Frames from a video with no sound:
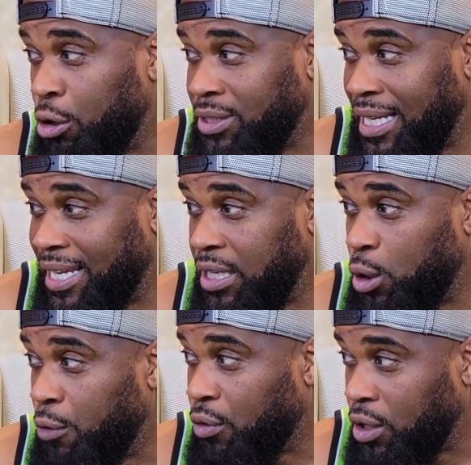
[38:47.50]
is they're getting
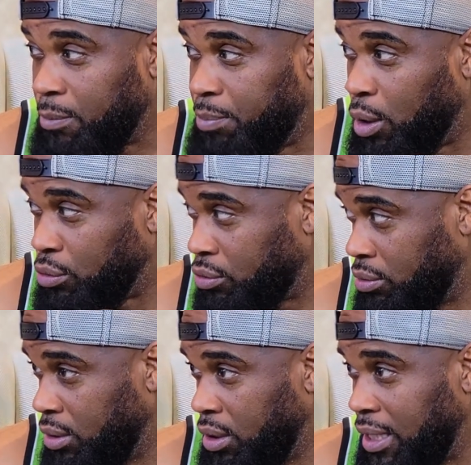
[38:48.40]
over on the bowls,
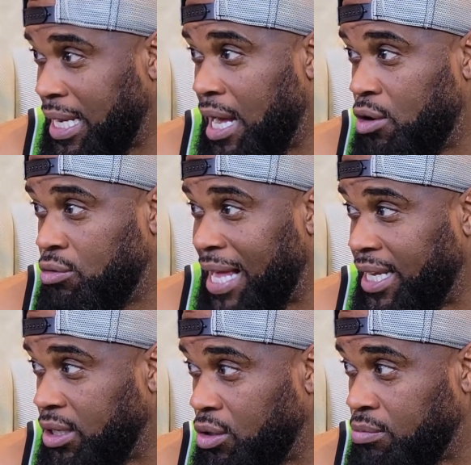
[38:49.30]
and I don't
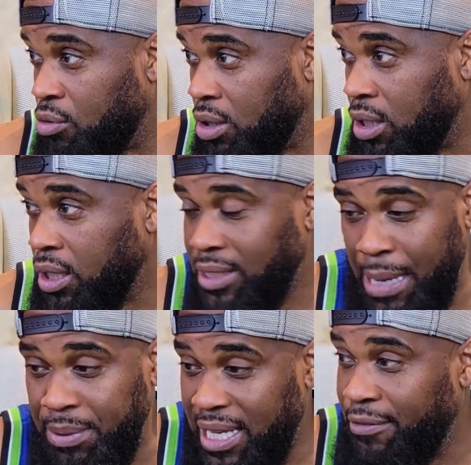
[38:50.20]
like it no more because I've
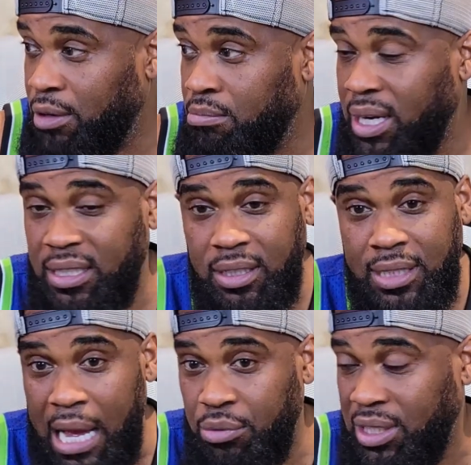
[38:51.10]
been giving them money since
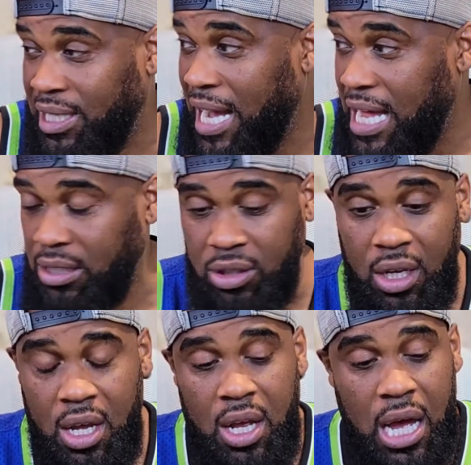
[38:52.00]
I was in college.
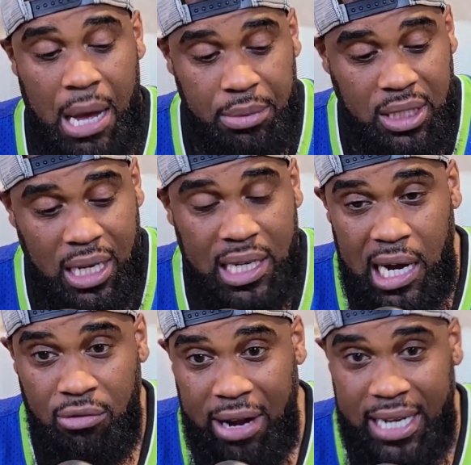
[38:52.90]
I'm gonna tell
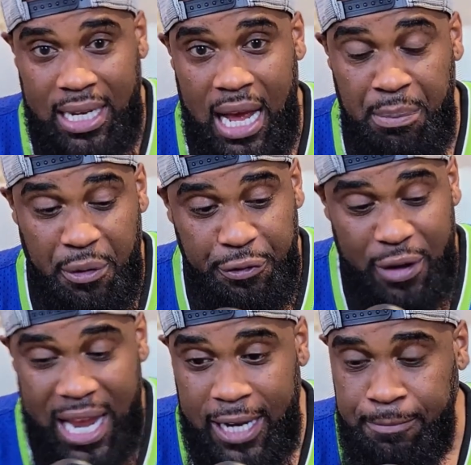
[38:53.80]
y'all right now, I'm a
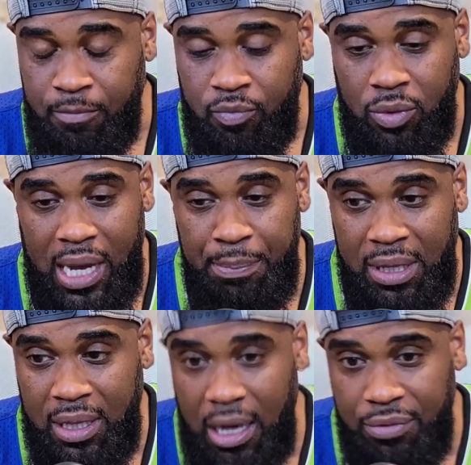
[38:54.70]
fan. I've
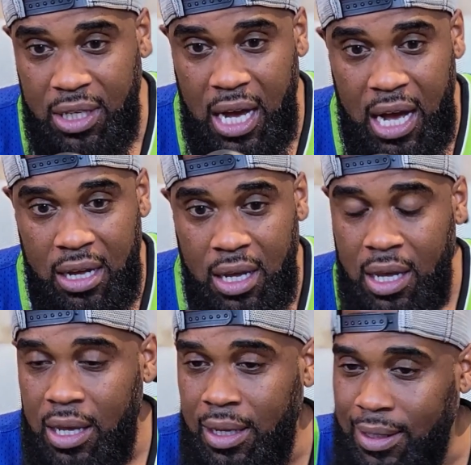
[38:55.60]
been loving y'all.
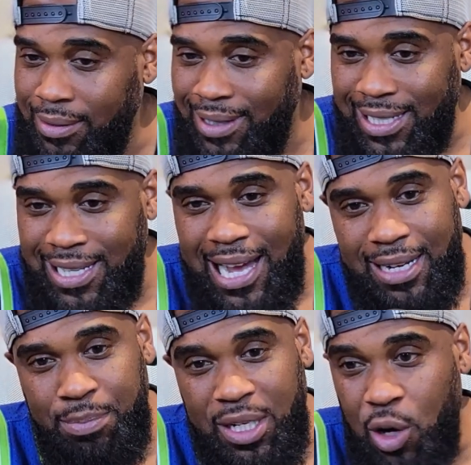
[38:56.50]
I kind
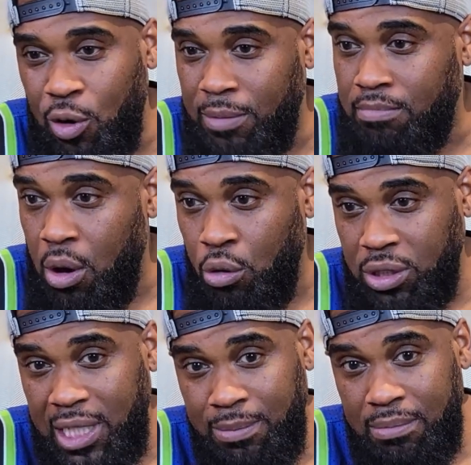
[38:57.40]
of been going to Moe's a
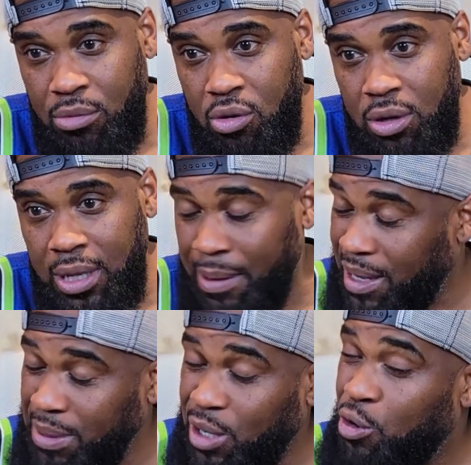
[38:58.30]
little bit more. I've
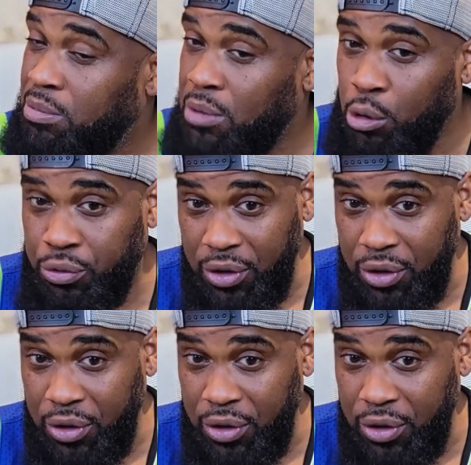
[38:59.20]
been going to Moe's for